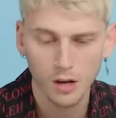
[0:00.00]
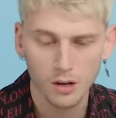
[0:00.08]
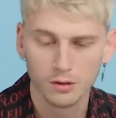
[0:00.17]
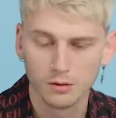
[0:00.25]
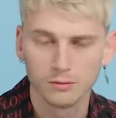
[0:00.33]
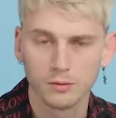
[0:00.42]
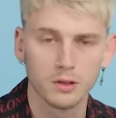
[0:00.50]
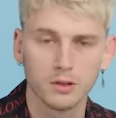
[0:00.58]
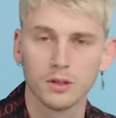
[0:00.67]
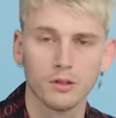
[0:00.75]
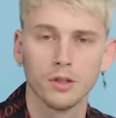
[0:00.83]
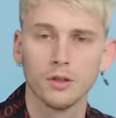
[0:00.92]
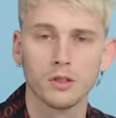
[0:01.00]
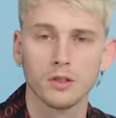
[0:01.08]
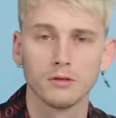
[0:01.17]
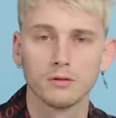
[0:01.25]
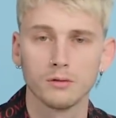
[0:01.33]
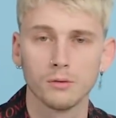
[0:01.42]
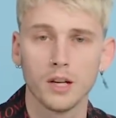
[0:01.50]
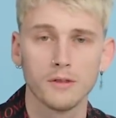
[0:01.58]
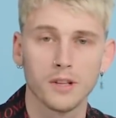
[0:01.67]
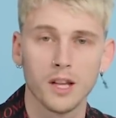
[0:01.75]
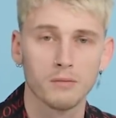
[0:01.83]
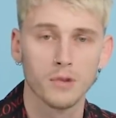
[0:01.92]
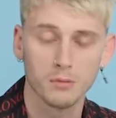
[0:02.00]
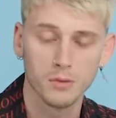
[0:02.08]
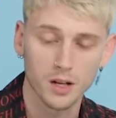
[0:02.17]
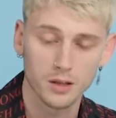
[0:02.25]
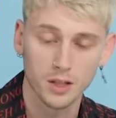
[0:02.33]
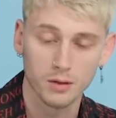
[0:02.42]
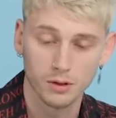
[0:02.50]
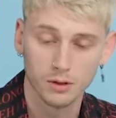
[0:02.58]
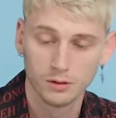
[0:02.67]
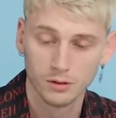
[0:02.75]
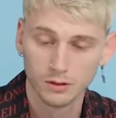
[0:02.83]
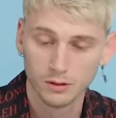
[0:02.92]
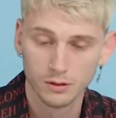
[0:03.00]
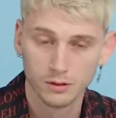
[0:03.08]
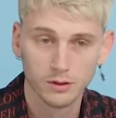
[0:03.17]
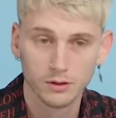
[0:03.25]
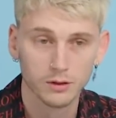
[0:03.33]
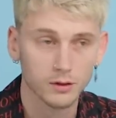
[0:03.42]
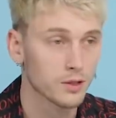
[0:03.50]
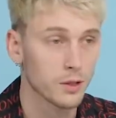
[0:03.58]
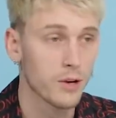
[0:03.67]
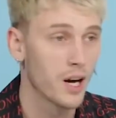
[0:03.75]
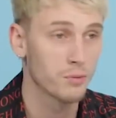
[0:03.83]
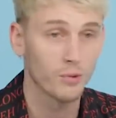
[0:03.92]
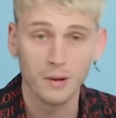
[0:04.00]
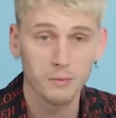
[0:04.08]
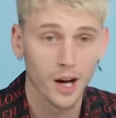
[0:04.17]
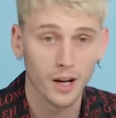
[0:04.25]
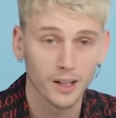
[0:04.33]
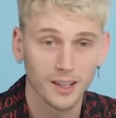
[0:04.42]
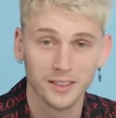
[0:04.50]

No, we're still cruising, waiting for that Bird Box sequel to pop right back